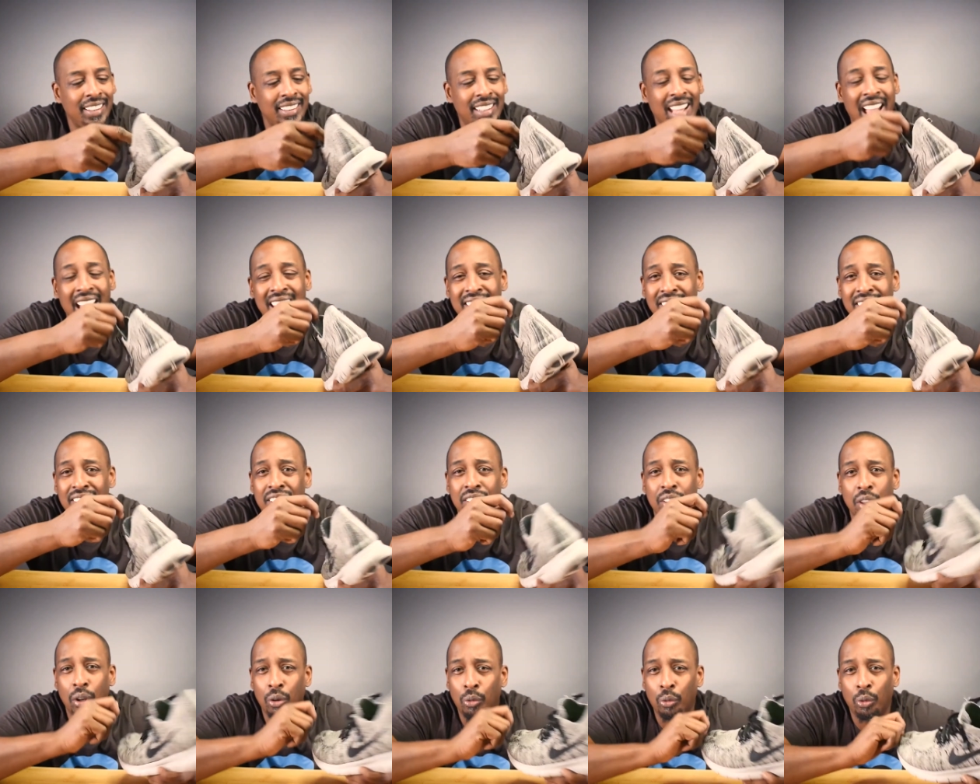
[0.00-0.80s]
That's
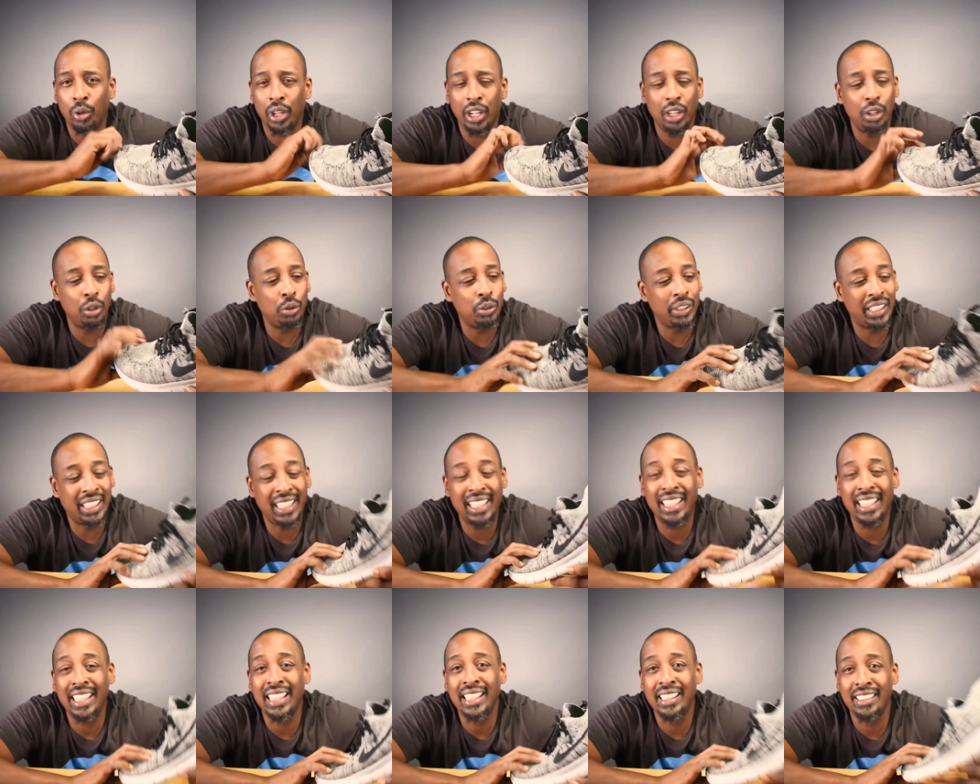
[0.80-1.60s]
the real
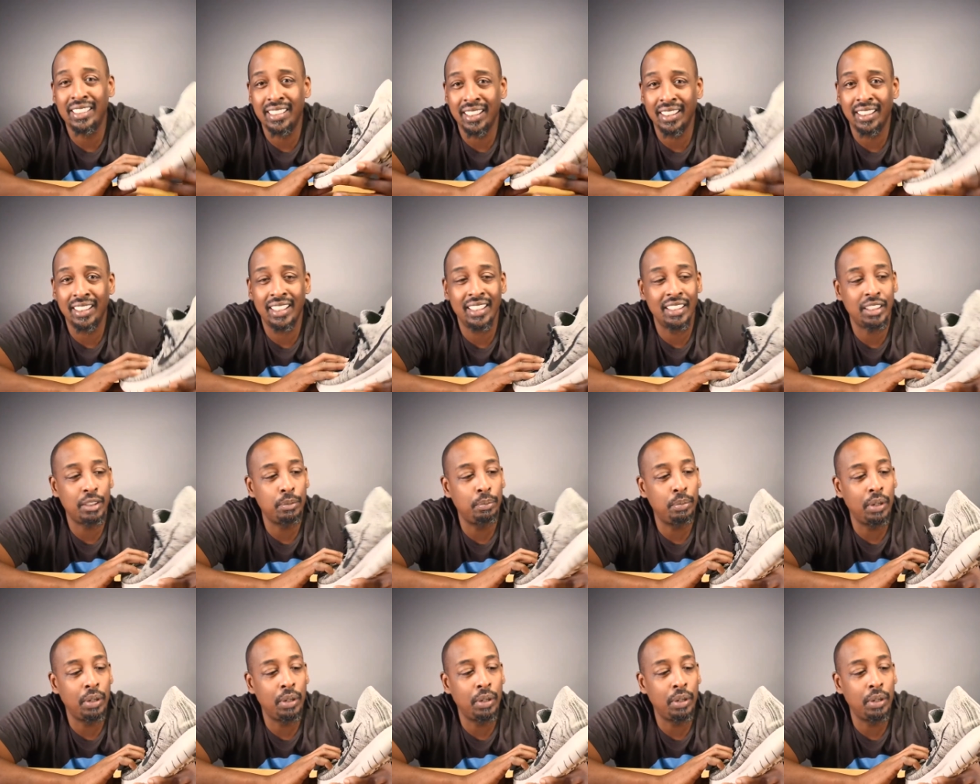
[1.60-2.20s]
key to this.